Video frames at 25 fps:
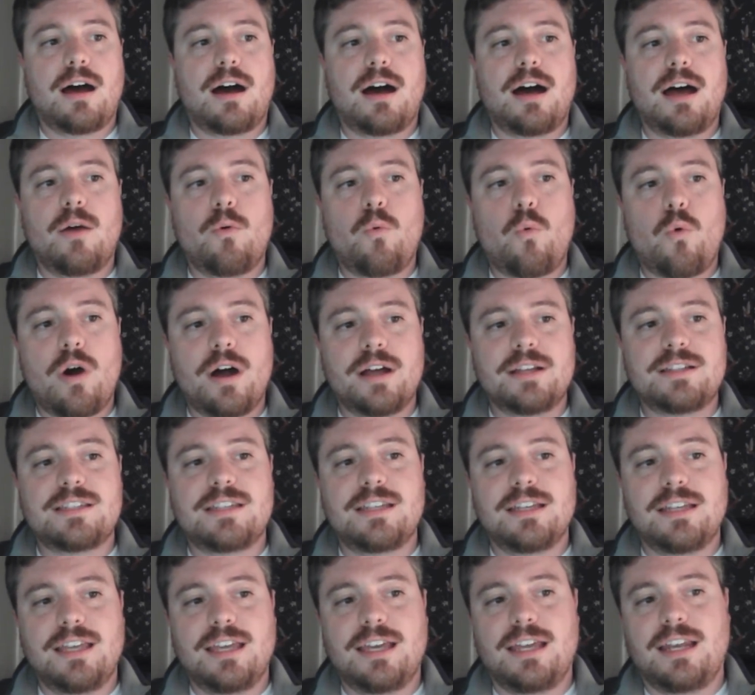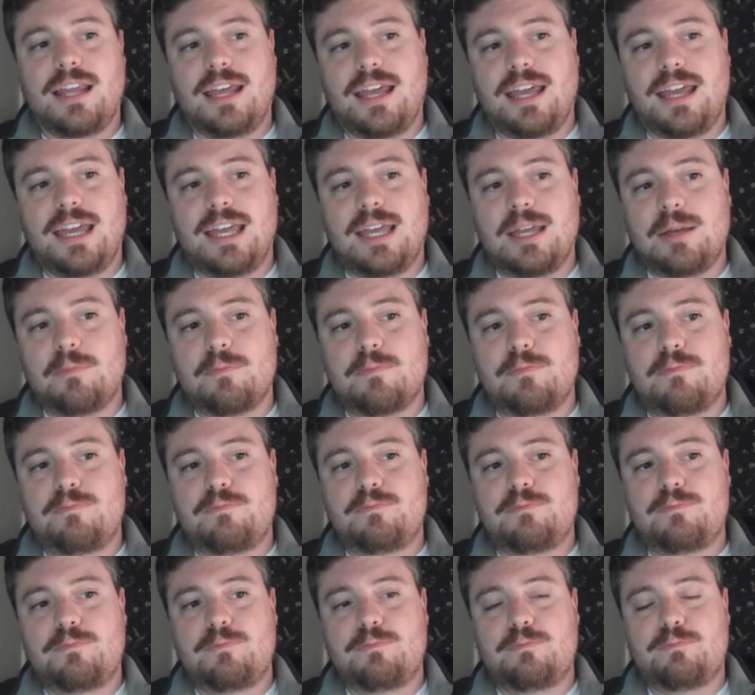I want to get a
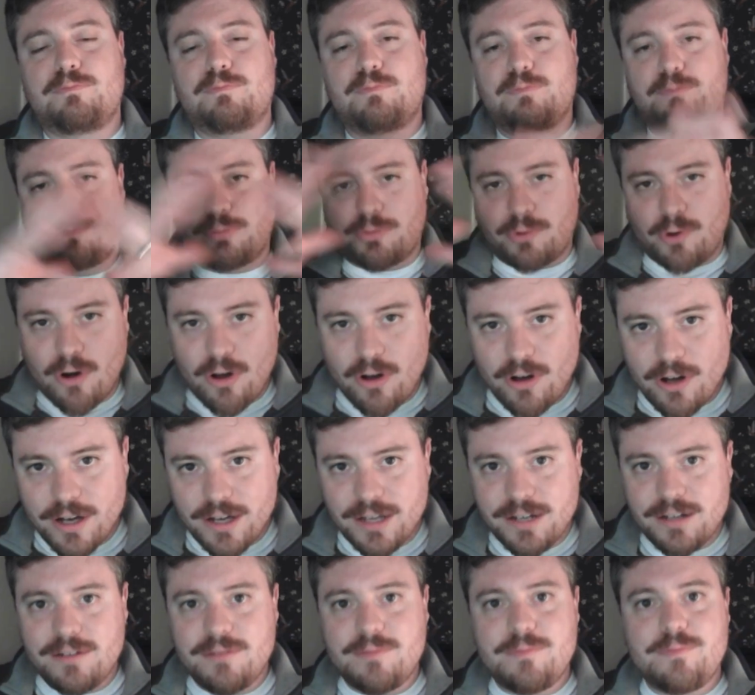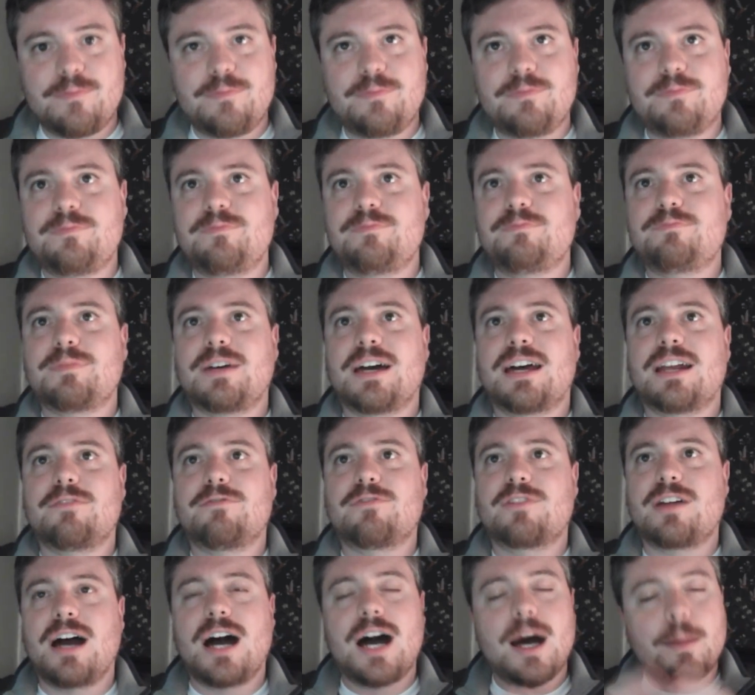broad, kind
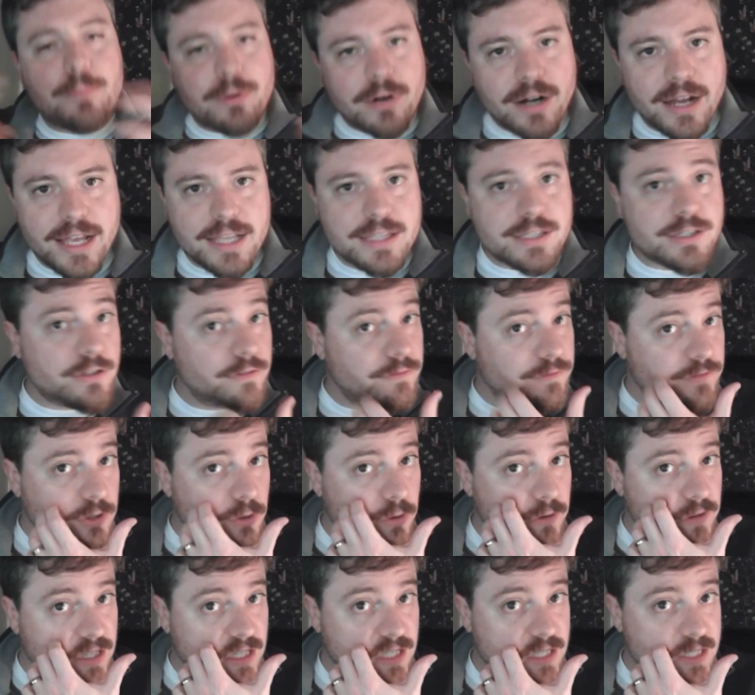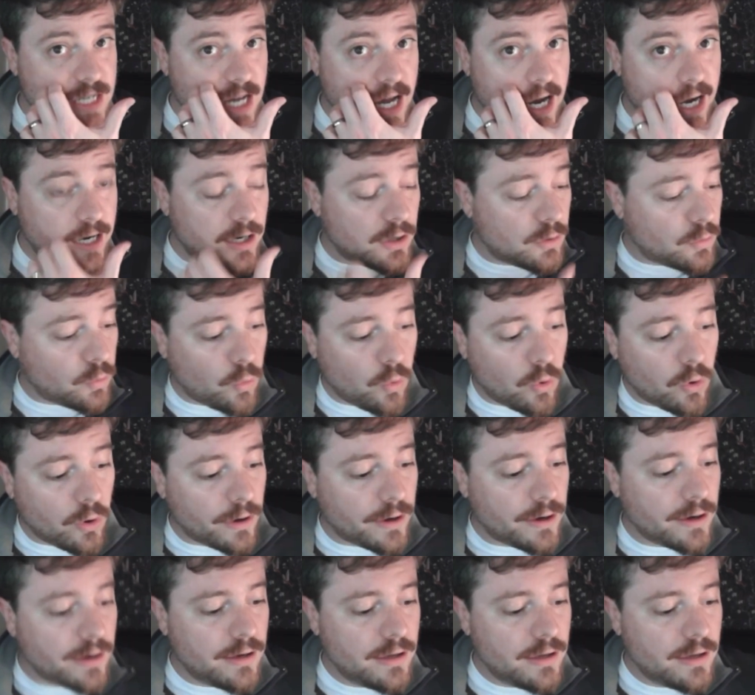of comprehensive view of the entire war.